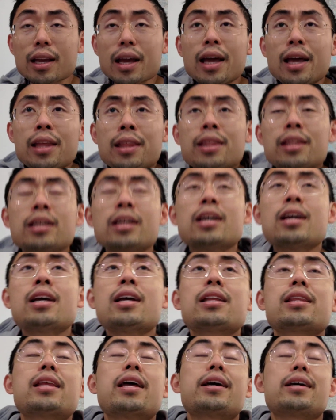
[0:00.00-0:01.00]
And
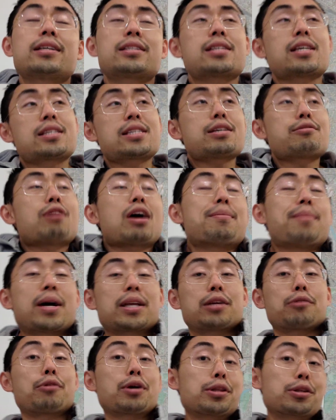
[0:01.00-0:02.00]
there is the seat right by
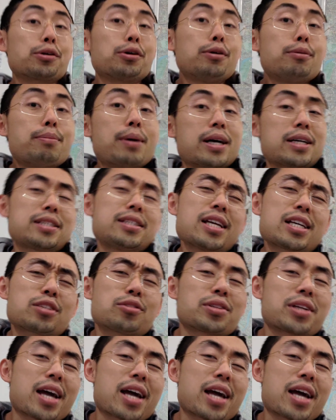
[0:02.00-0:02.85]
the window, but it's next to